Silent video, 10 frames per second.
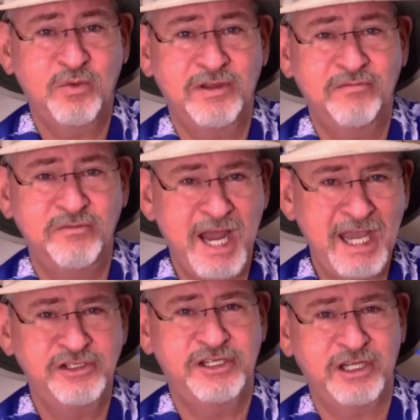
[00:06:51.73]
with
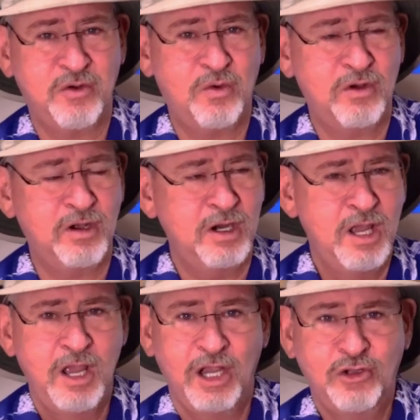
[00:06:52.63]
nice decor,
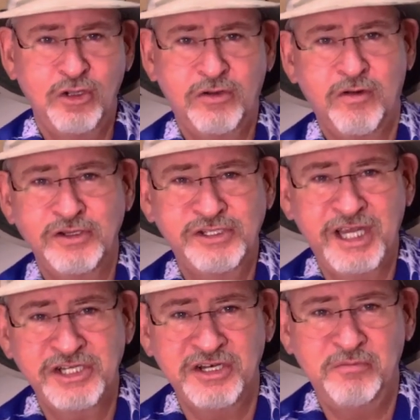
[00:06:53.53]
a good
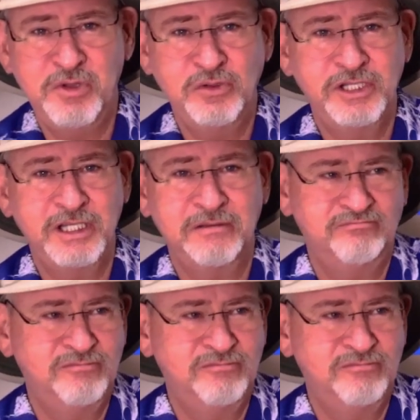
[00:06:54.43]
cross-section of music,